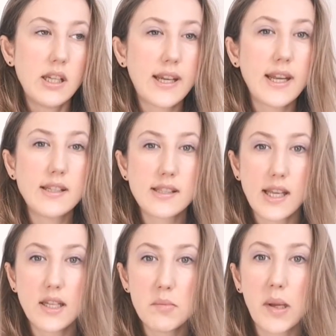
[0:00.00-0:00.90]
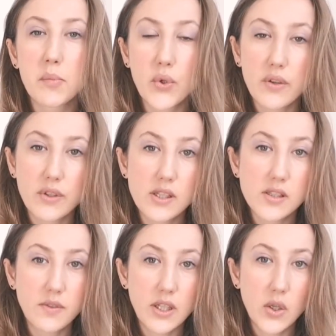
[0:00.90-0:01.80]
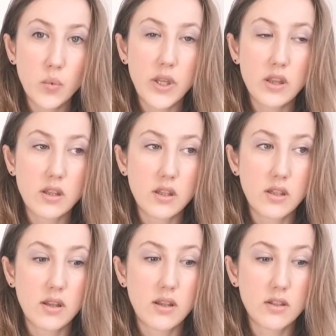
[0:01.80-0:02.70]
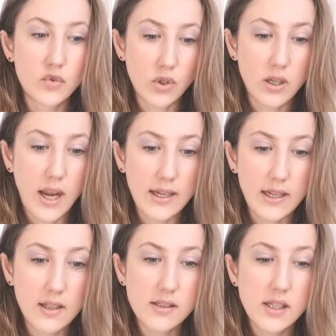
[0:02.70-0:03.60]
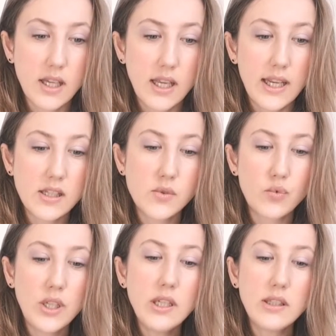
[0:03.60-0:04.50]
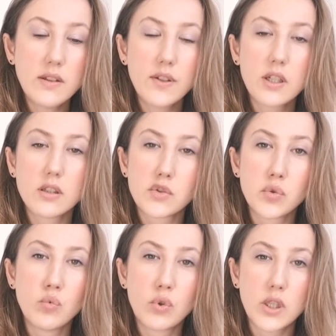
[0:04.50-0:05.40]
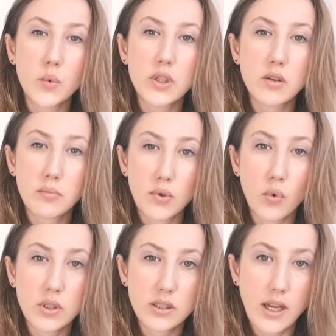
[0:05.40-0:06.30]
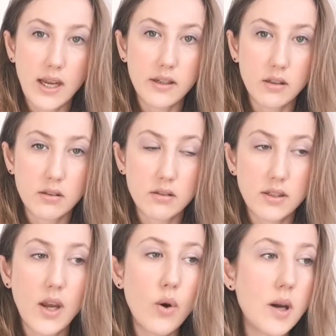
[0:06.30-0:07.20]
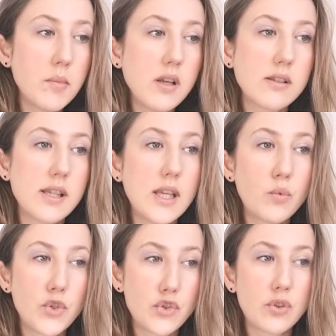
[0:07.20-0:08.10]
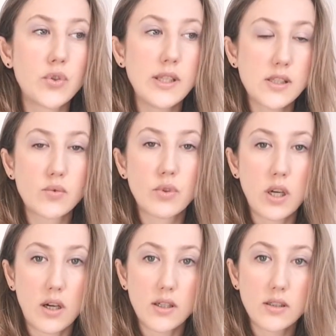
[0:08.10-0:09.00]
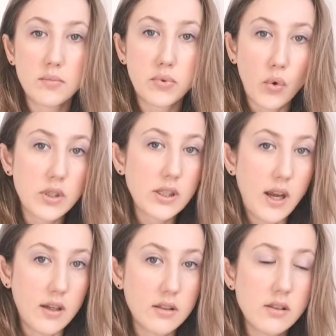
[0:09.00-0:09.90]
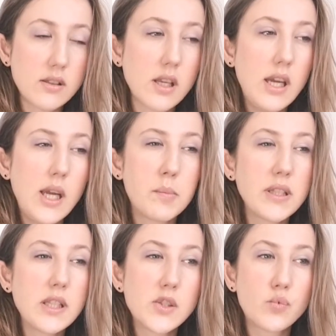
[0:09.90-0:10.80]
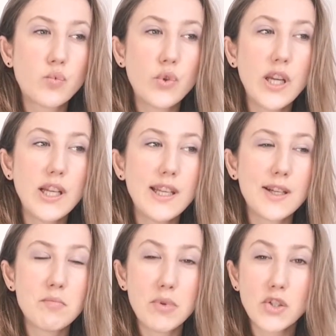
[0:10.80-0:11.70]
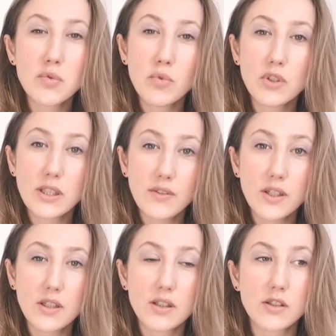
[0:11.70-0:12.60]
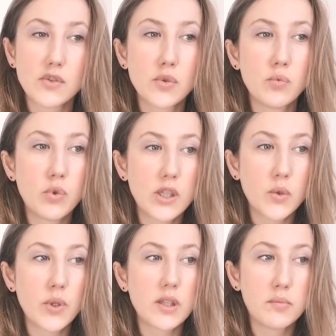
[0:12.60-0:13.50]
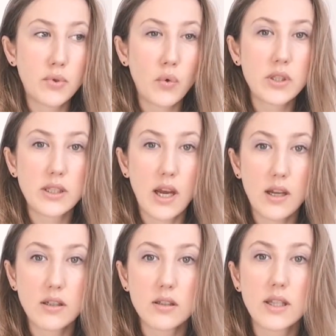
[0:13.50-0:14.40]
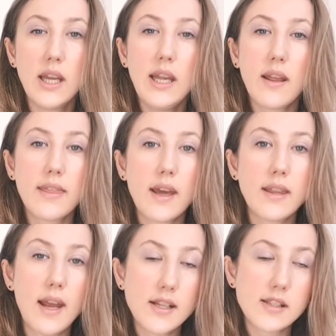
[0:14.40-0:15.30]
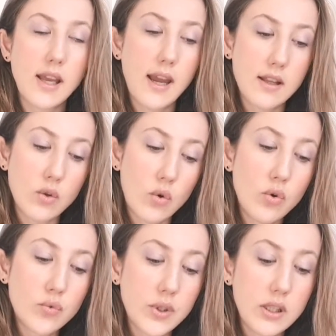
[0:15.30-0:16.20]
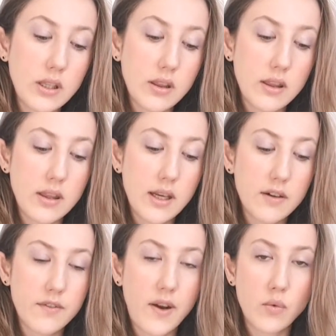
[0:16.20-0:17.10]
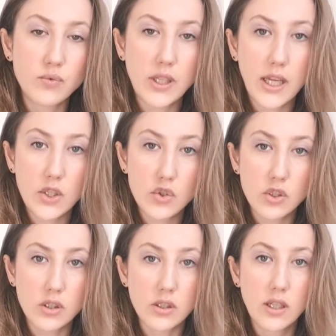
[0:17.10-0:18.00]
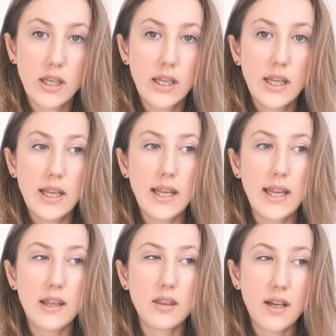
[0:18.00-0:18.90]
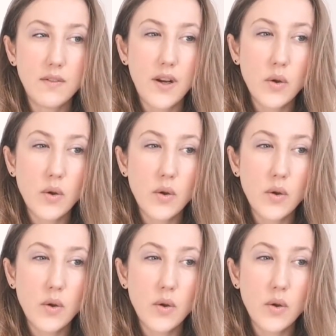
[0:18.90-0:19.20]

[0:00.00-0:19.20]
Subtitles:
like I said in my previous video with the drug addicts, it's really difficult to work with a broken adult. Now, I'm not saying we should disregard broken adults, but it's really and much more difficult to work with a broken adult that has had already their foundation, and their